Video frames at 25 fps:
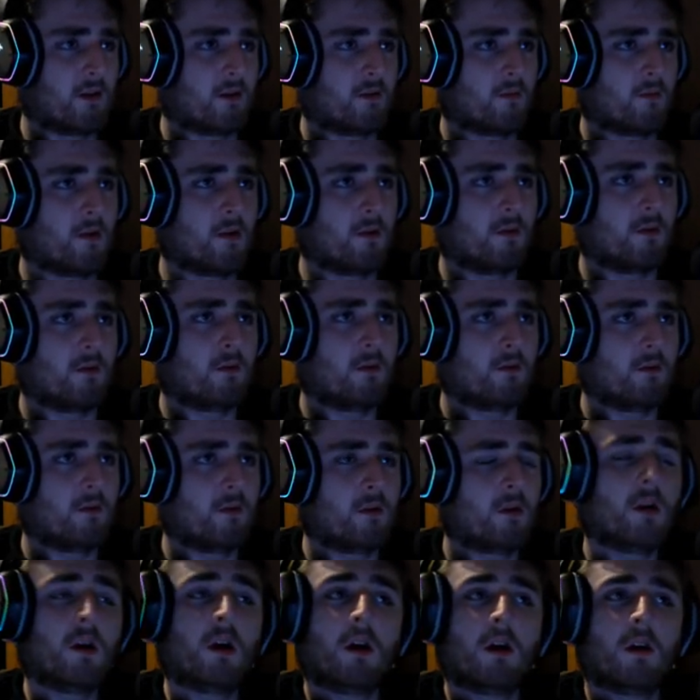Whoa.
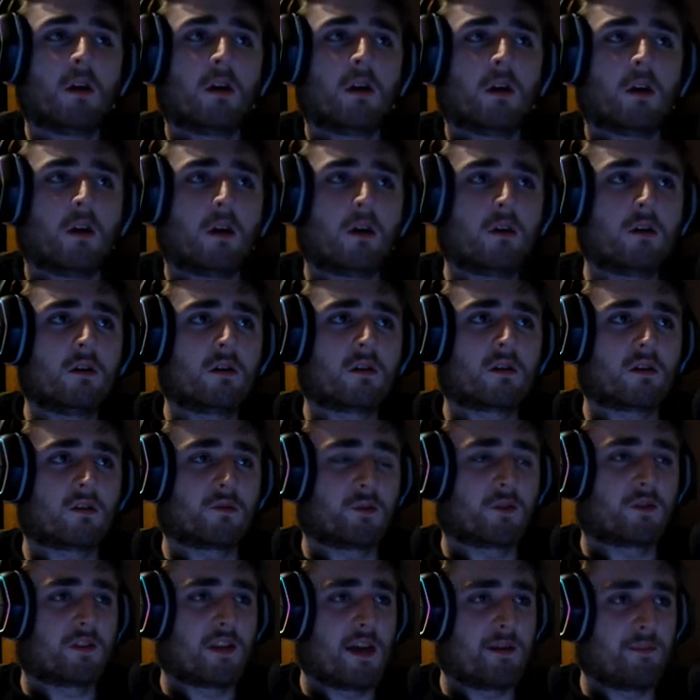Oh, because it
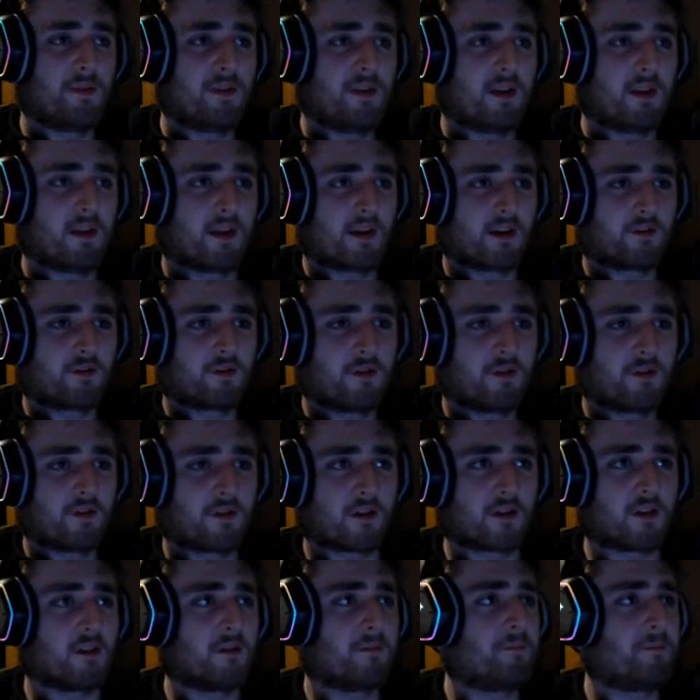was sapping the electricity.